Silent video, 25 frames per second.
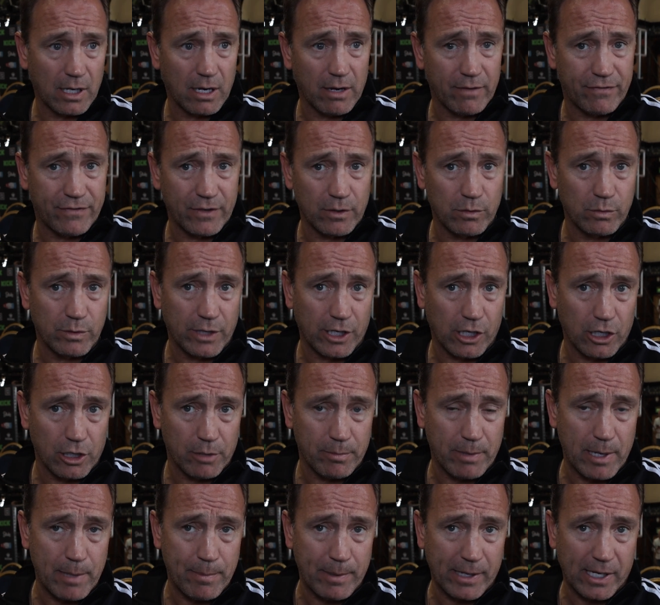I feel they're
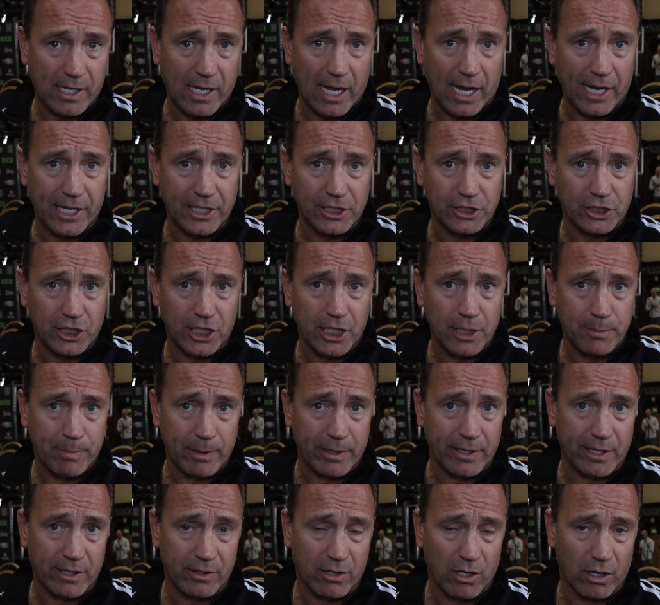going to be a bit cagey,
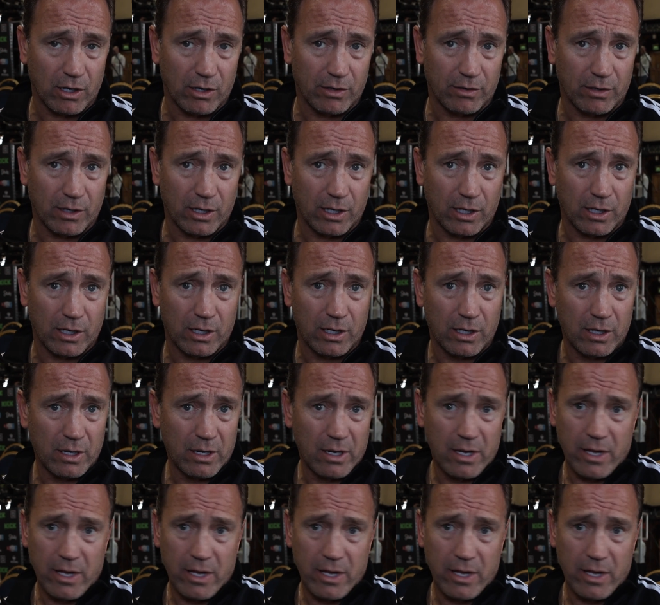but they've got to